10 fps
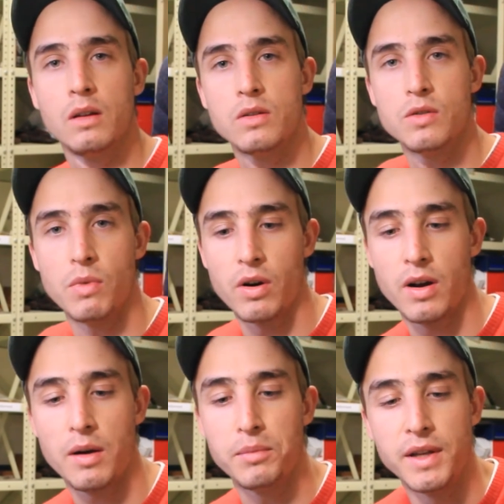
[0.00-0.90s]

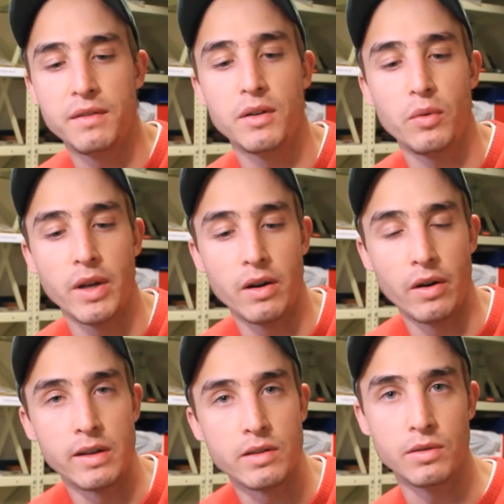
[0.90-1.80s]
Tomorrow I'm leaving. We're
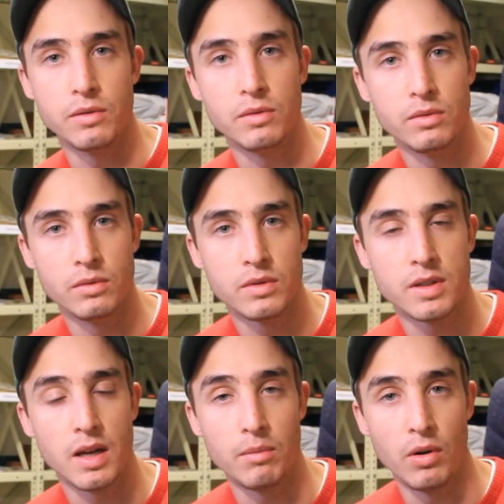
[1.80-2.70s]
going to do
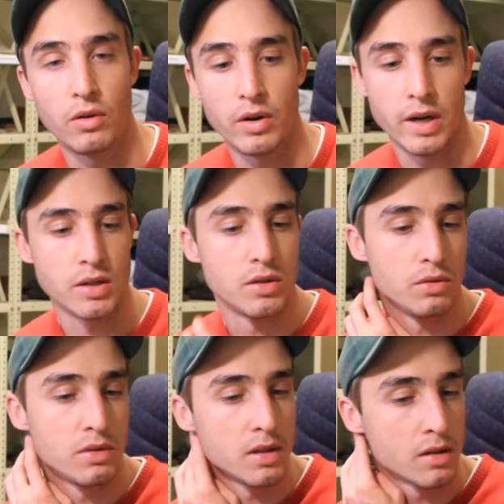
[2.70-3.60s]
some long range
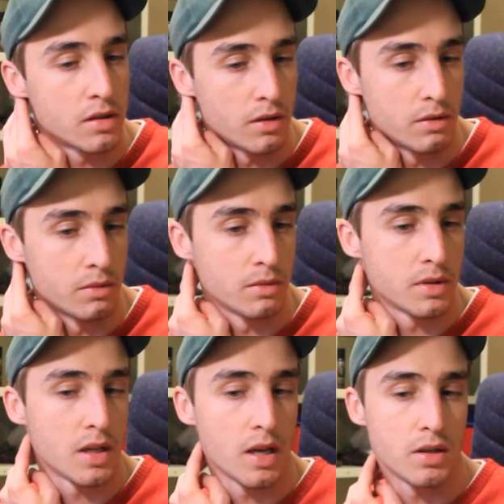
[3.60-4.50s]
shooting, so
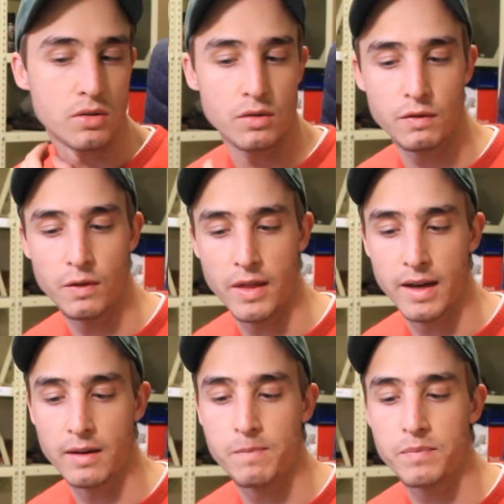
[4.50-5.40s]
stay tuned for
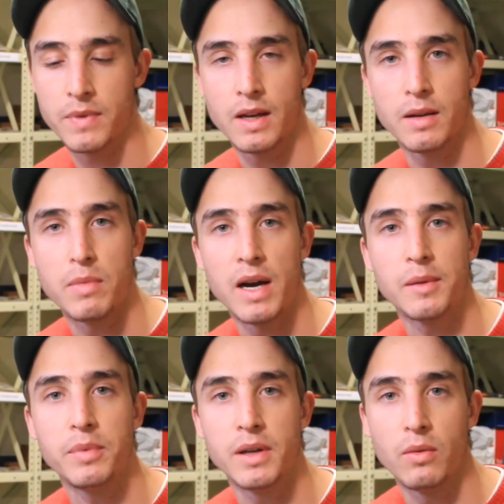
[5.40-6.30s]
that. It
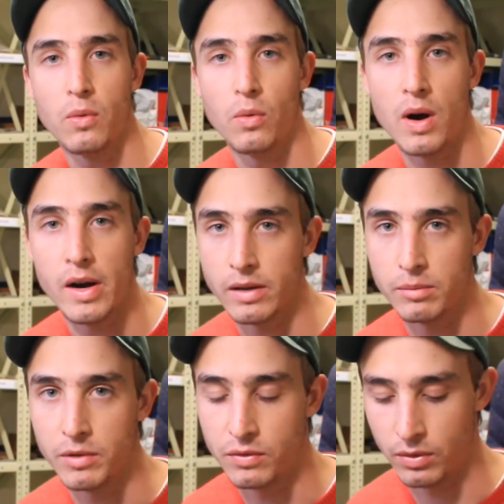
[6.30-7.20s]
might be a while
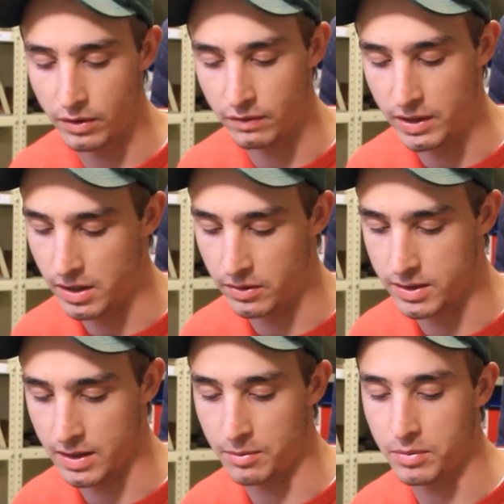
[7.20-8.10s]
before the video
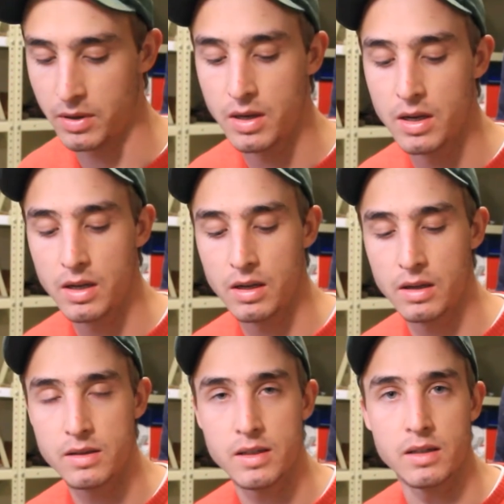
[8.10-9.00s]
is up,
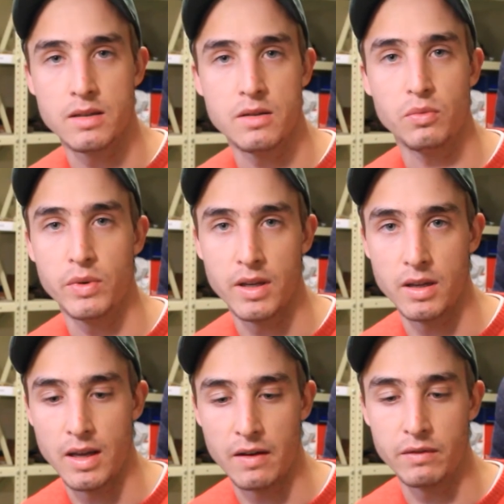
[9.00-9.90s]
since
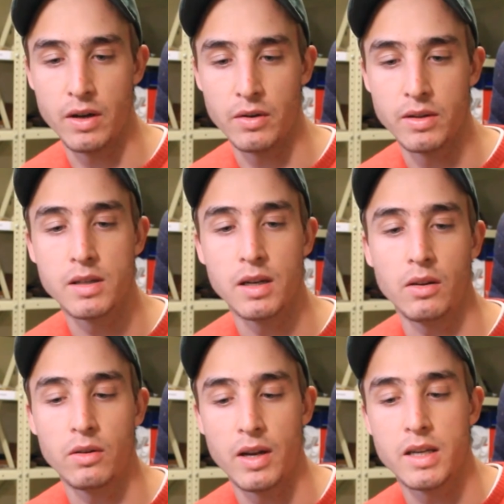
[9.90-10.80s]
we have no
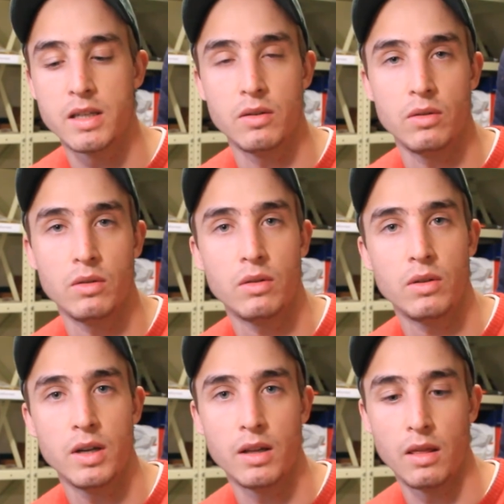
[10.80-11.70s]
internet connection
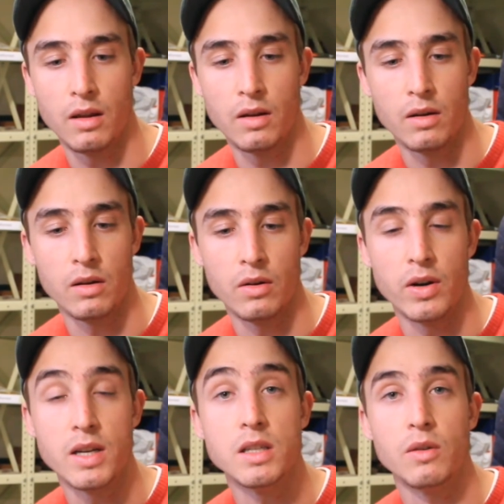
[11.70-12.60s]
in the
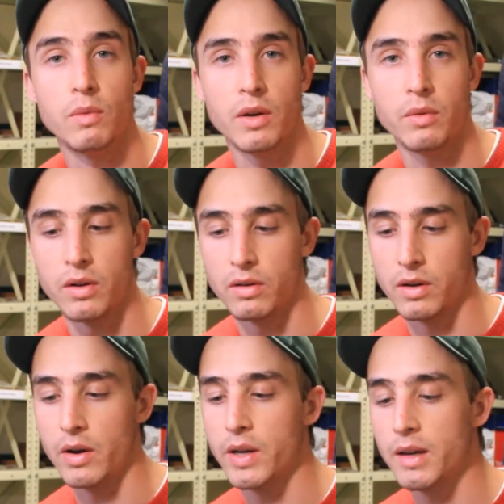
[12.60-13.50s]
region where we are
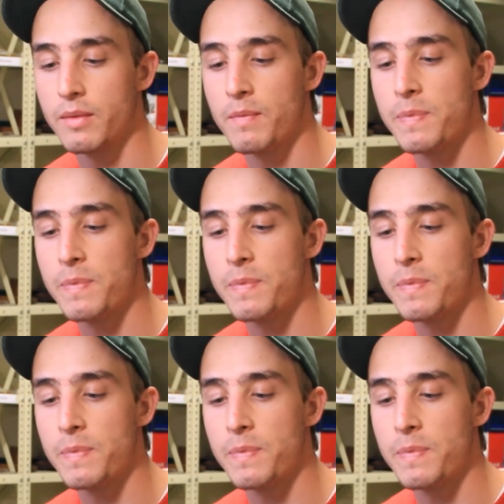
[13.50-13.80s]
going.